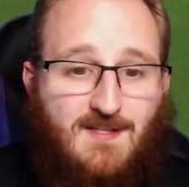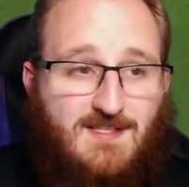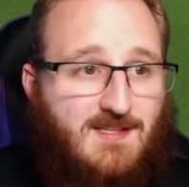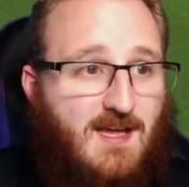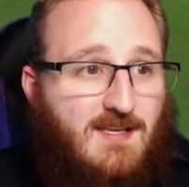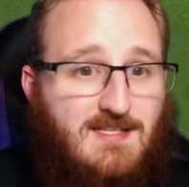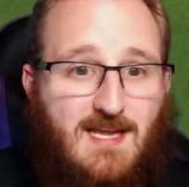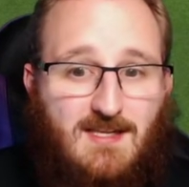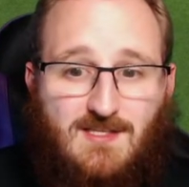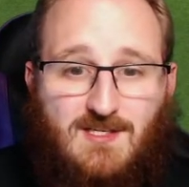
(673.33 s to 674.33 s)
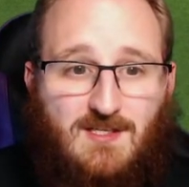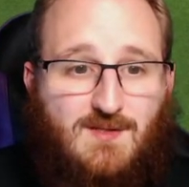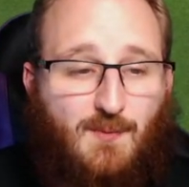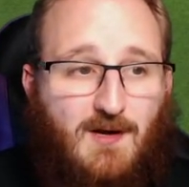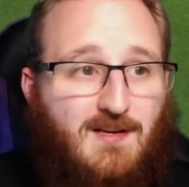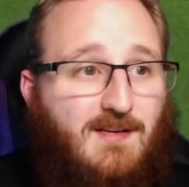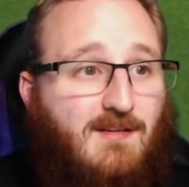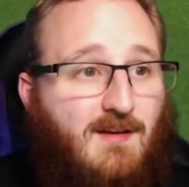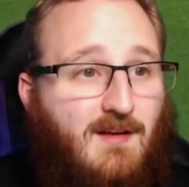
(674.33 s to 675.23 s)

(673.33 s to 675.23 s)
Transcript: Instead, he's hit it just wide.